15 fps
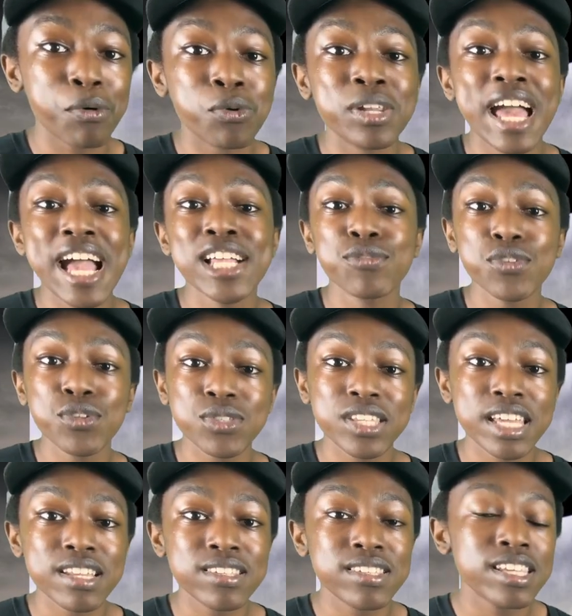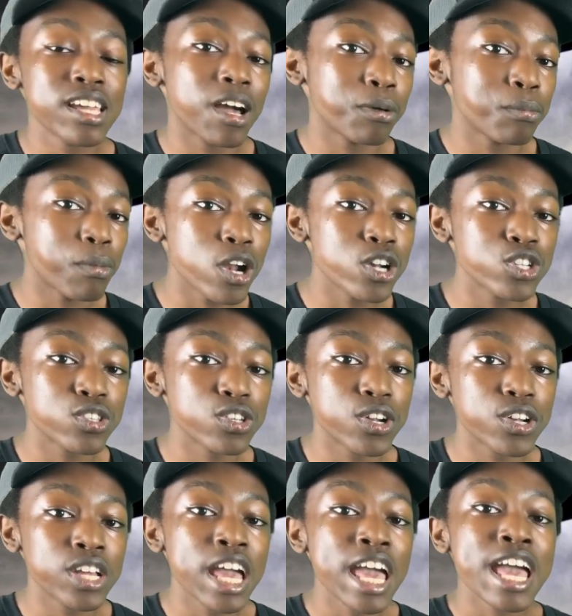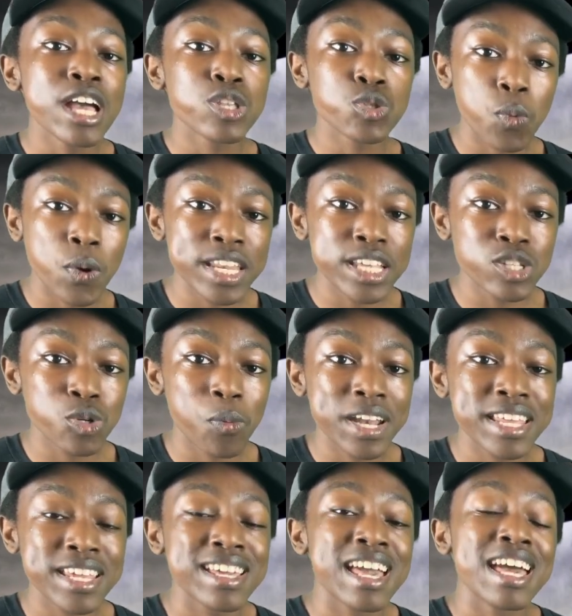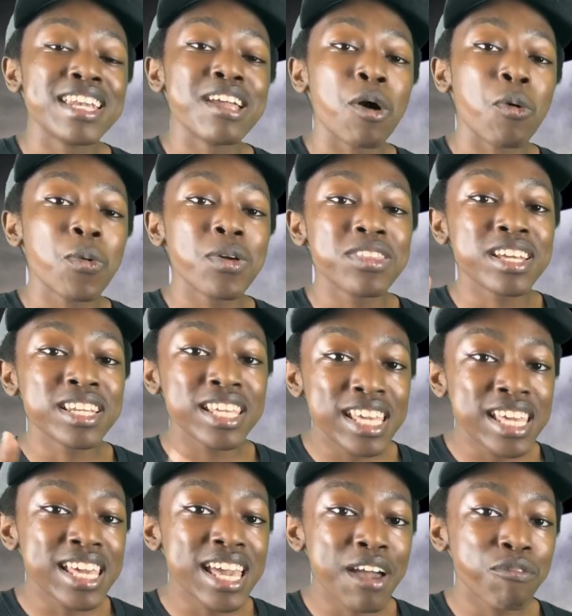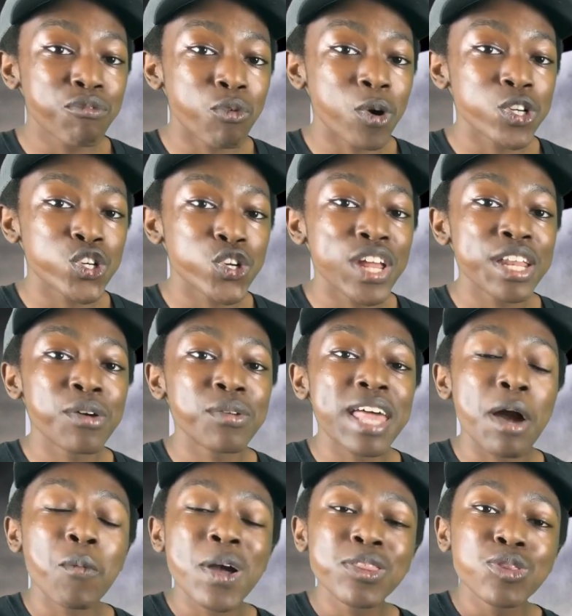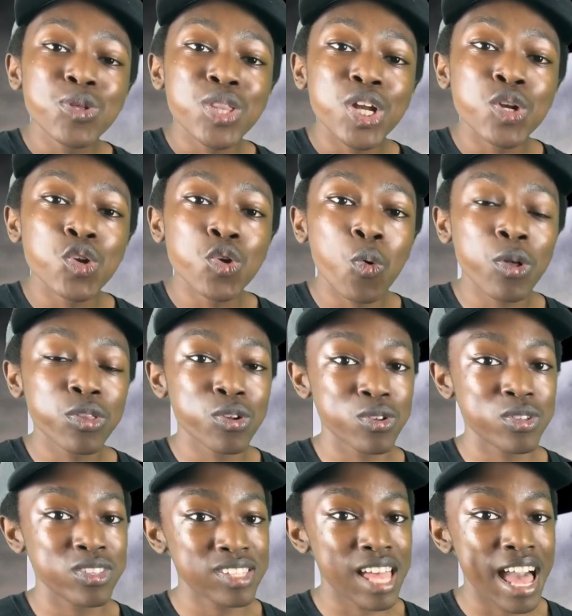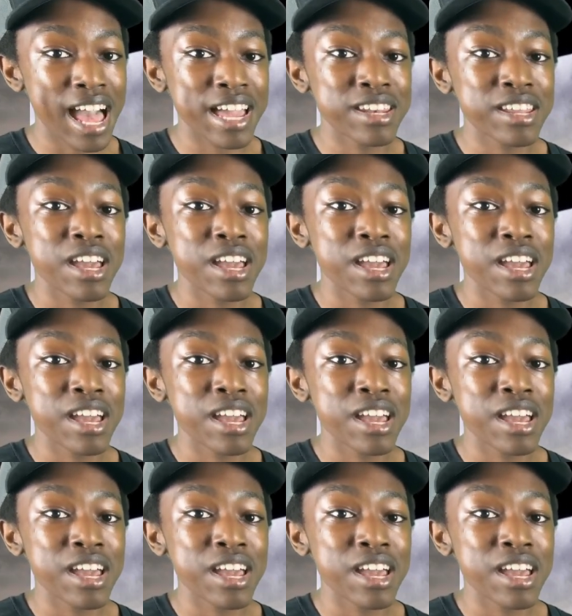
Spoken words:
Nashville, Tennessee on March 3rd, 2020 dealt with an EF4 tornado that went through the northern side